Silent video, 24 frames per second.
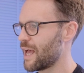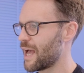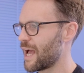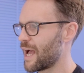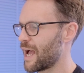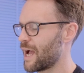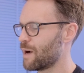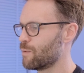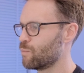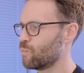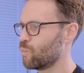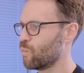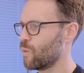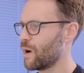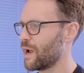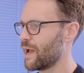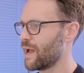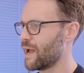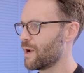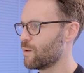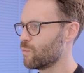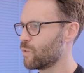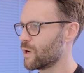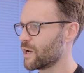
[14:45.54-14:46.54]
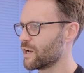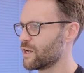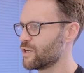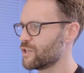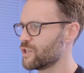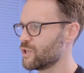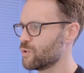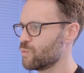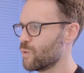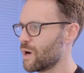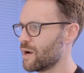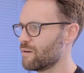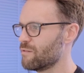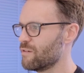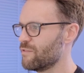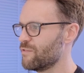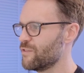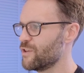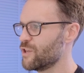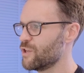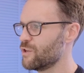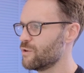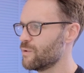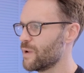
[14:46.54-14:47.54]
and where we're going to do where
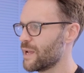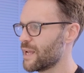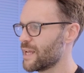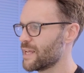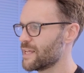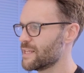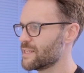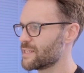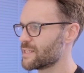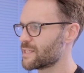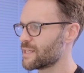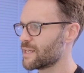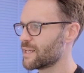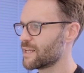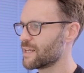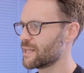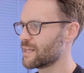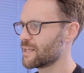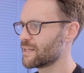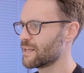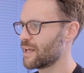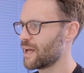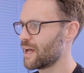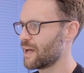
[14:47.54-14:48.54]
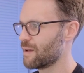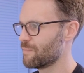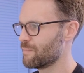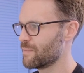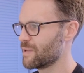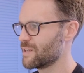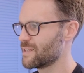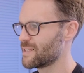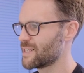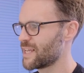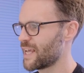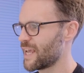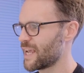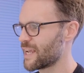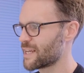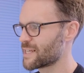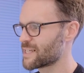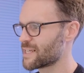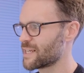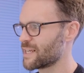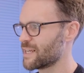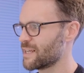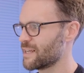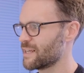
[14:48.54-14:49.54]
review is um,
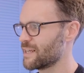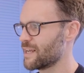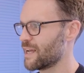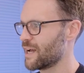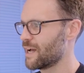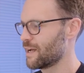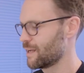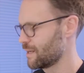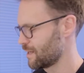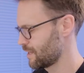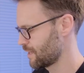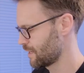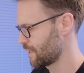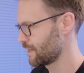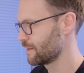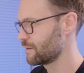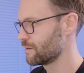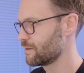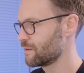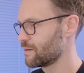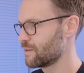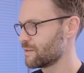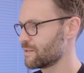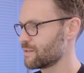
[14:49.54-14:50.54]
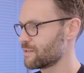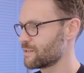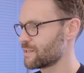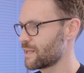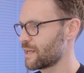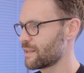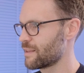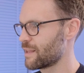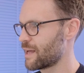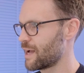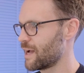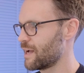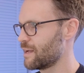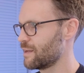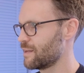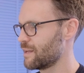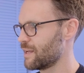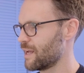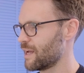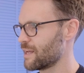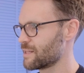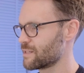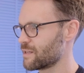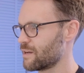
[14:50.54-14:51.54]
ticked, yeah, and set that
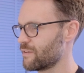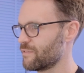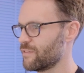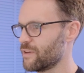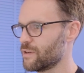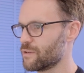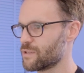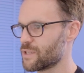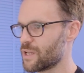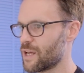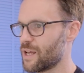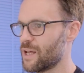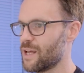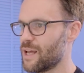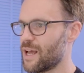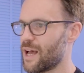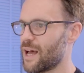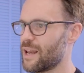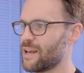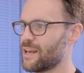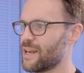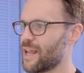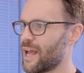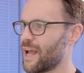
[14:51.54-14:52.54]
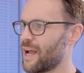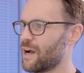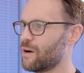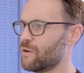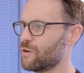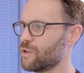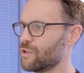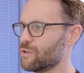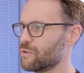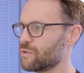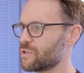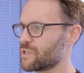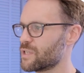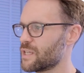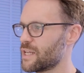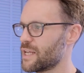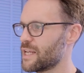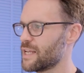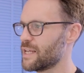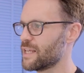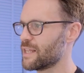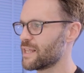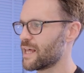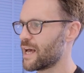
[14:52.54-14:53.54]
as our filter. And now you'll
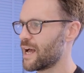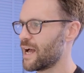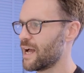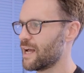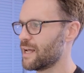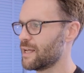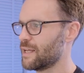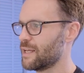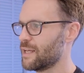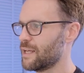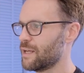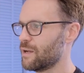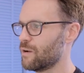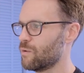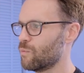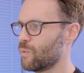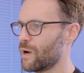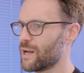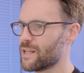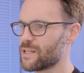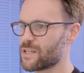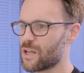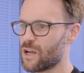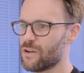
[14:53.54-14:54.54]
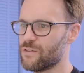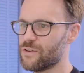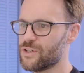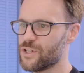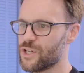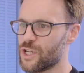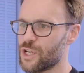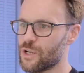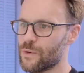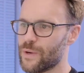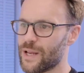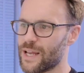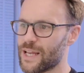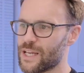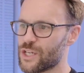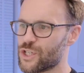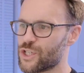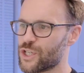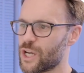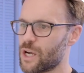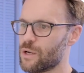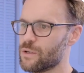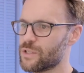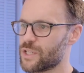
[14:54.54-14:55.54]
see that when it's overdue, it
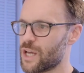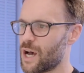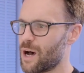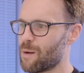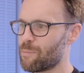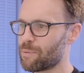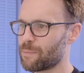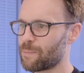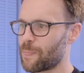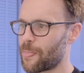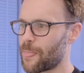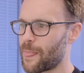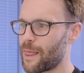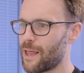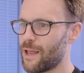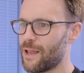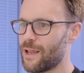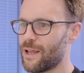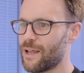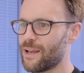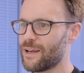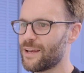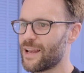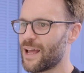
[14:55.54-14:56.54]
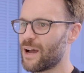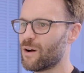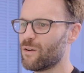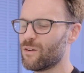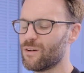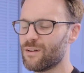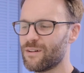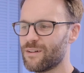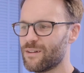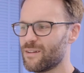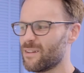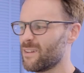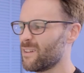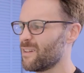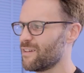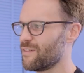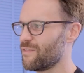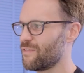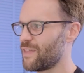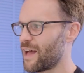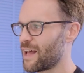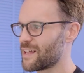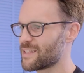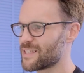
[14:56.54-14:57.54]
shows up. Now,
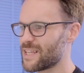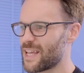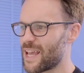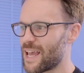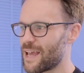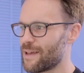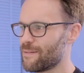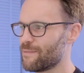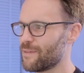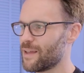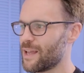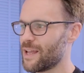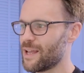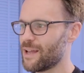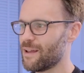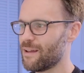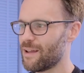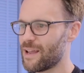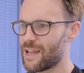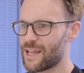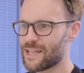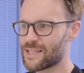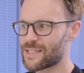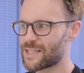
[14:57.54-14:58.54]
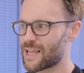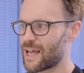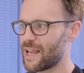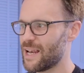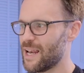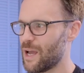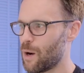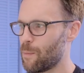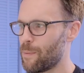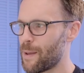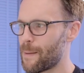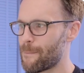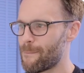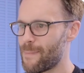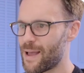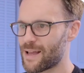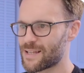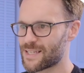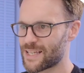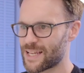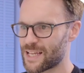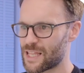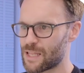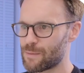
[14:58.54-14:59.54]
that's it. It's a little bit
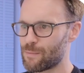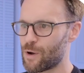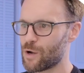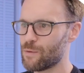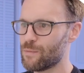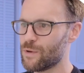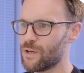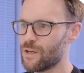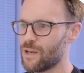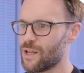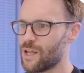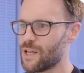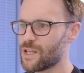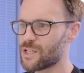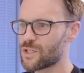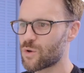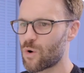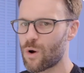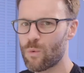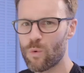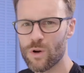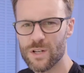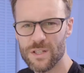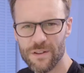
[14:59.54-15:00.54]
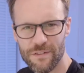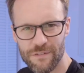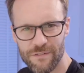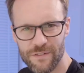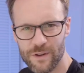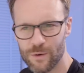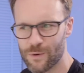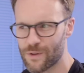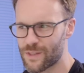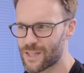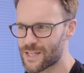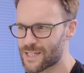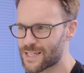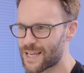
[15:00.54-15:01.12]
messy at the moment, so I want to filter this